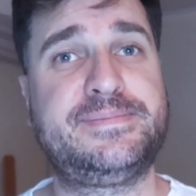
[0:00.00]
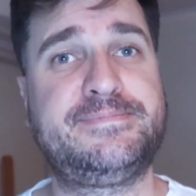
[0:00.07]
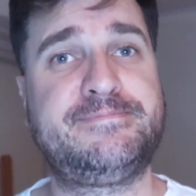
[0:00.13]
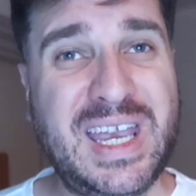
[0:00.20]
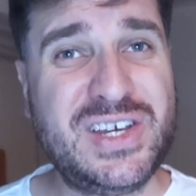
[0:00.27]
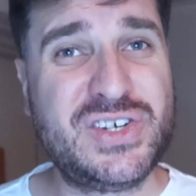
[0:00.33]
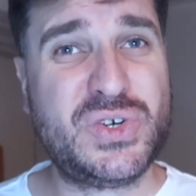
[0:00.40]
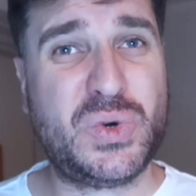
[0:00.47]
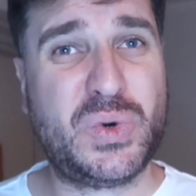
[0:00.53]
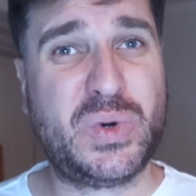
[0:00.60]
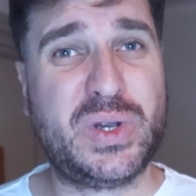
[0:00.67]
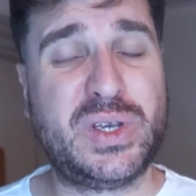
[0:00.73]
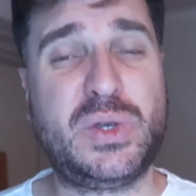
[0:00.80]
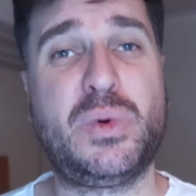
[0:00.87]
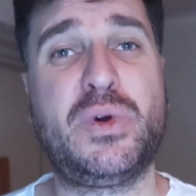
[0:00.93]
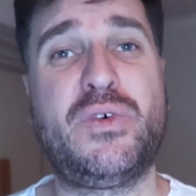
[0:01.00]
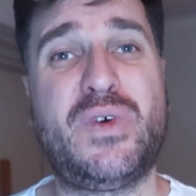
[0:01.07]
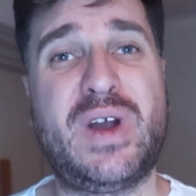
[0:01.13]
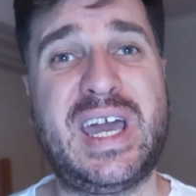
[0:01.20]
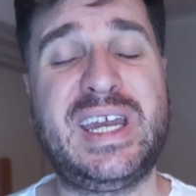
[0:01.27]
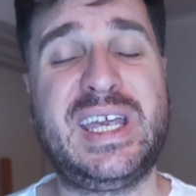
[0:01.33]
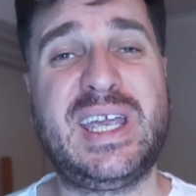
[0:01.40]
Make sure you are
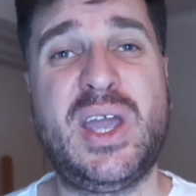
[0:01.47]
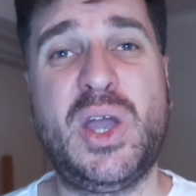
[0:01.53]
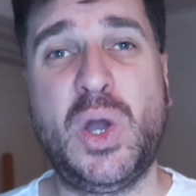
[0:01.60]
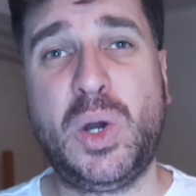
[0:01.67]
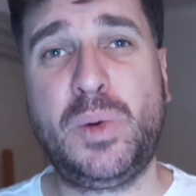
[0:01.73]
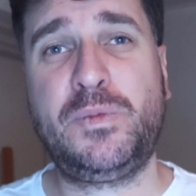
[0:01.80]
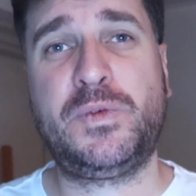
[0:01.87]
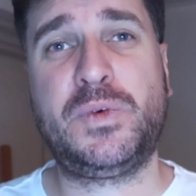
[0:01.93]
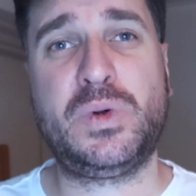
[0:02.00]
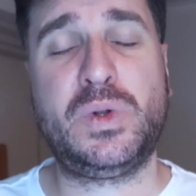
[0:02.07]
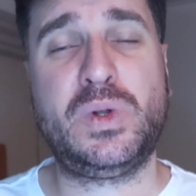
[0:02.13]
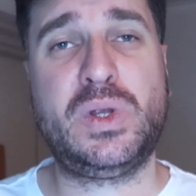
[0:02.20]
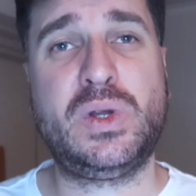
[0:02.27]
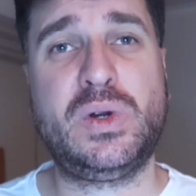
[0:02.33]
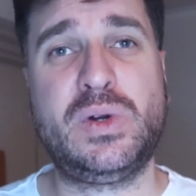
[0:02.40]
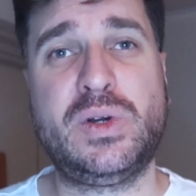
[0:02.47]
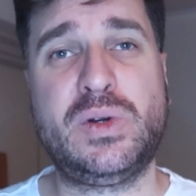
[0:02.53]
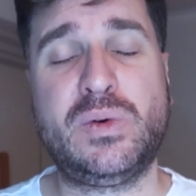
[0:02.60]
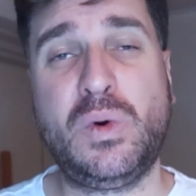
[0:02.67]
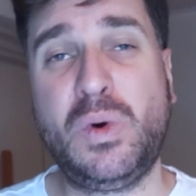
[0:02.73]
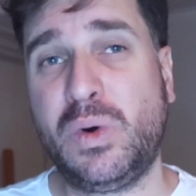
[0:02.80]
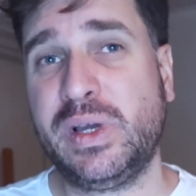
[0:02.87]
writing helpful
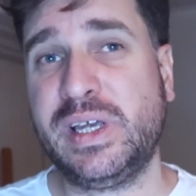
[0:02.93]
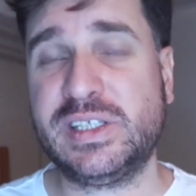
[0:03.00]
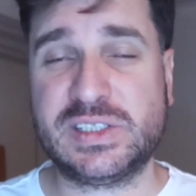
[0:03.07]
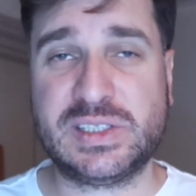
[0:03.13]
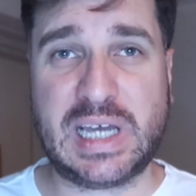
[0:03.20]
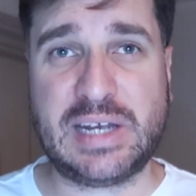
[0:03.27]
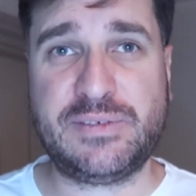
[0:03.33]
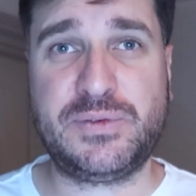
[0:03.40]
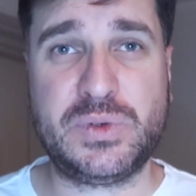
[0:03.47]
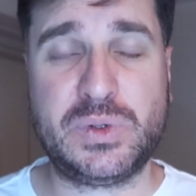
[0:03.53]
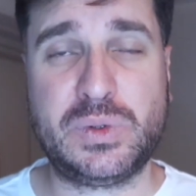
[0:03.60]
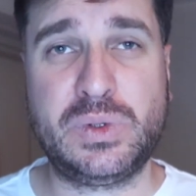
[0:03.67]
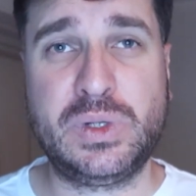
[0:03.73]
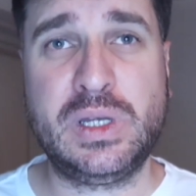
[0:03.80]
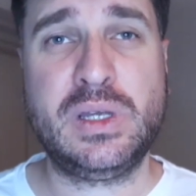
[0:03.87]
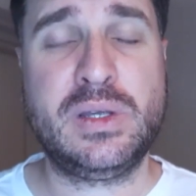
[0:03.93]
or insightful,